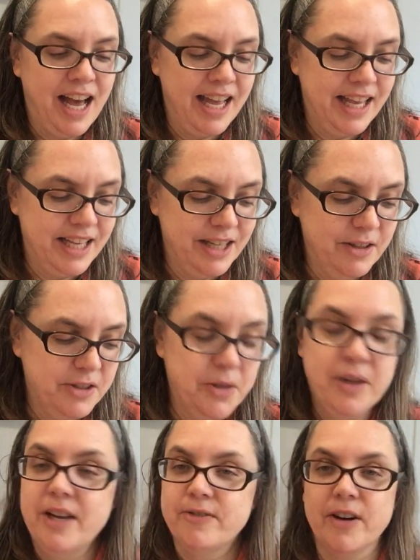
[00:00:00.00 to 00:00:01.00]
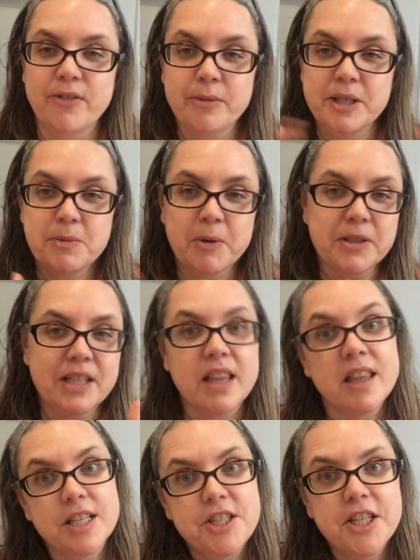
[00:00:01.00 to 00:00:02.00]
I so for everybody's
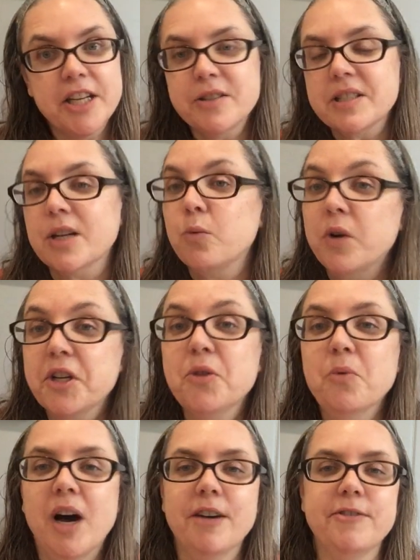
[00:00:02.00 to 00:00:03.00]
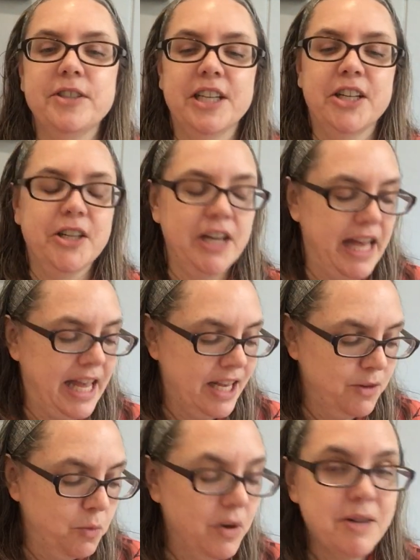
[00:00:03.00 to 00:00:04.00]
birthday this year is like, what do you want for dinner?
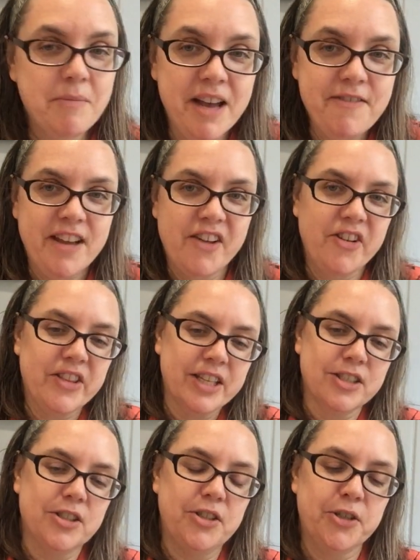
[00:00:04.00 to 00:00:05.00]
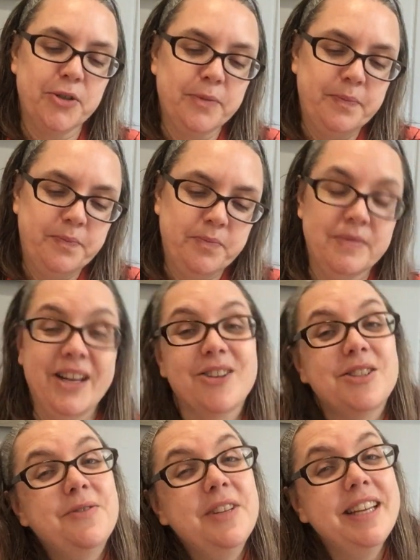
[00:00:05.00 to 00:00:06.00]
And one of my favorite things to do
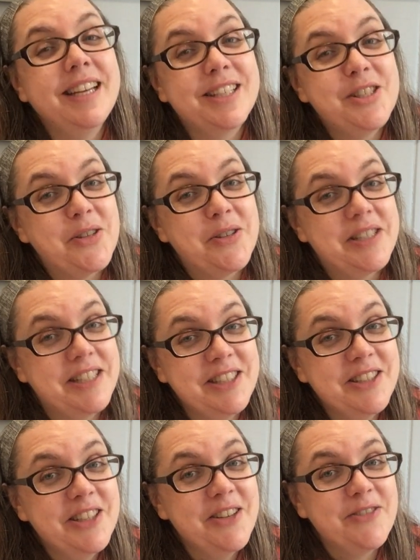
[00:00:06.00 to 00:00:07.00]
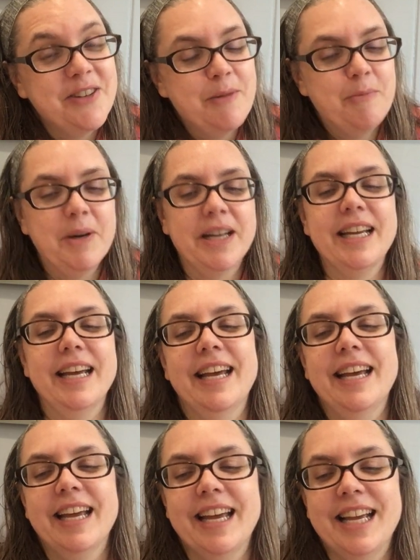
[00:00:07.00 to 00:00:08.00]
now it's vegan, so it's a little different, but
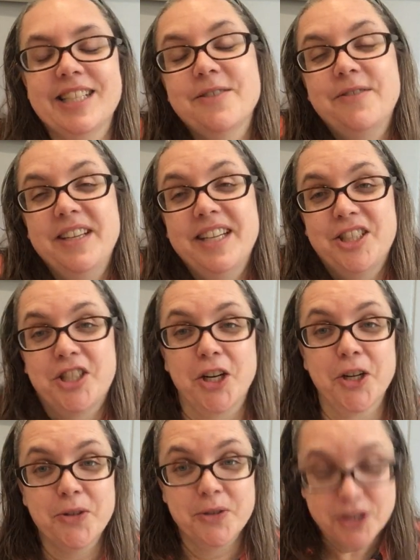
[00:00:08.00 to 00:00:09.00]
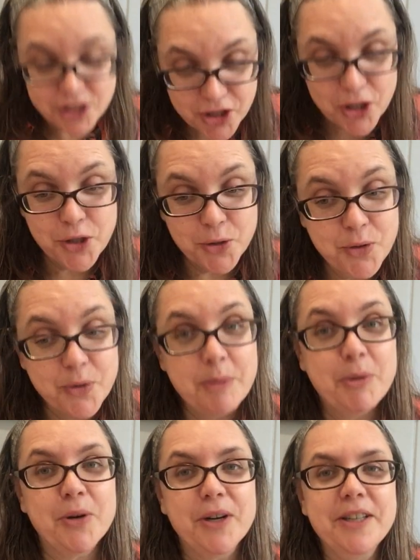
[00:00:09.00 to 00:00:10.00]
it's a vegan
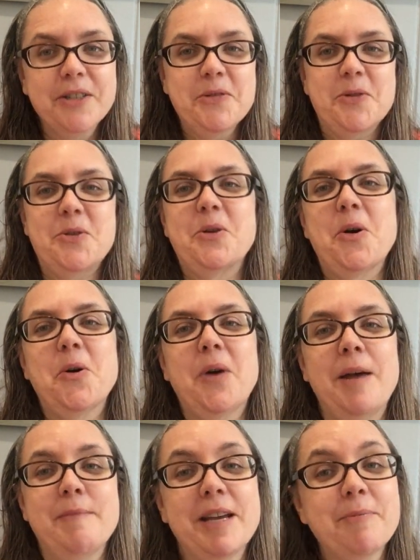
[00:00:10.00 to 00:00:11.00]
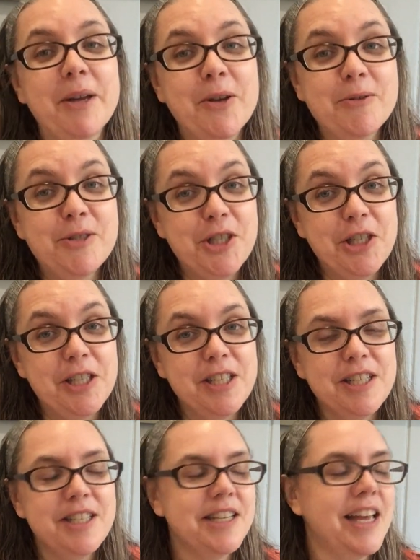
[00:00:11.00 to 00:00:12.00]
charcuterie board. So I make my own
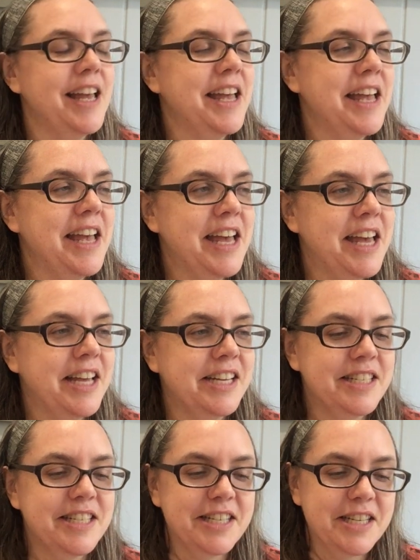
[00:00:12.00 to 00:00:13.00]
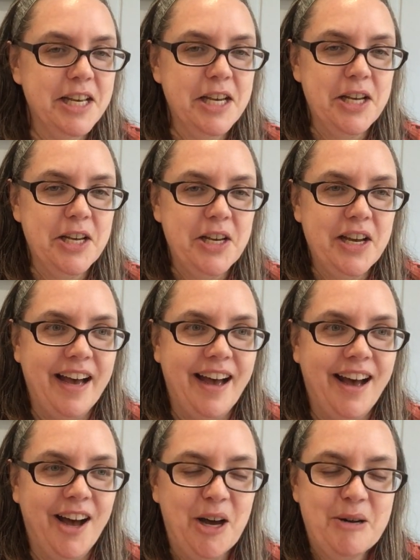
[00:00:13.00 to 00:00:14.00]
cheese and
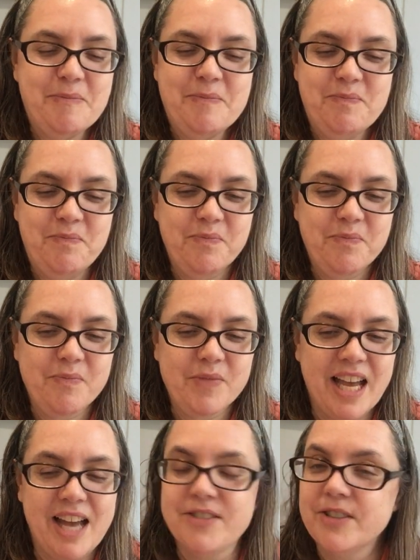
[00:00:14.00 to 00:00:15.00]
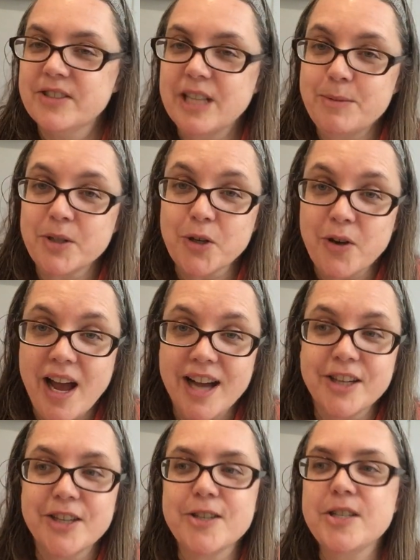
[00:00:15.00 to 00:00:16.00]
um, have different types of
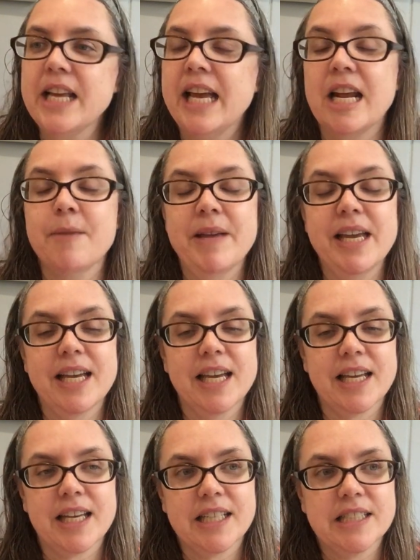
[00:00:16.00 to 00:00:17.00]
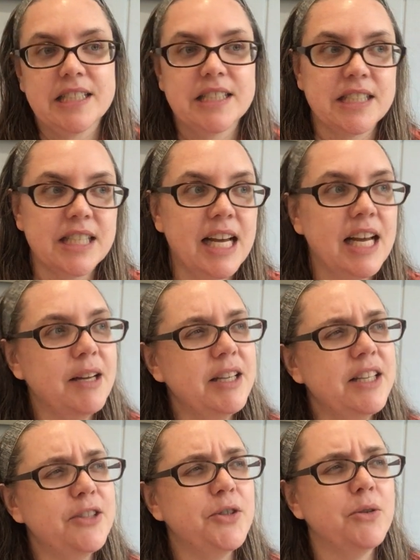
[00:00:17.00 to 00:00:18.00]
crackers, and I make I
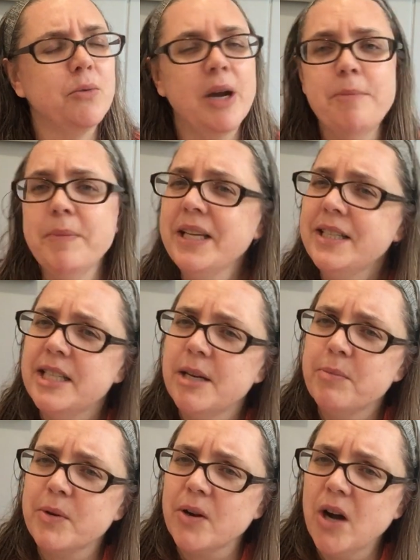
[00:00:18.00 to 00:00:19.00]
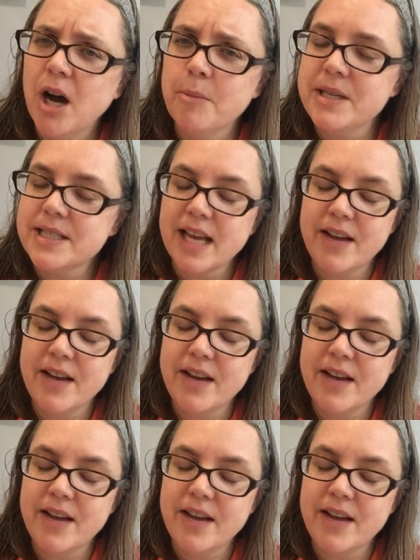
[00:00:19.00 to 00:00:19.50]
either do a white bean dip or a hummus.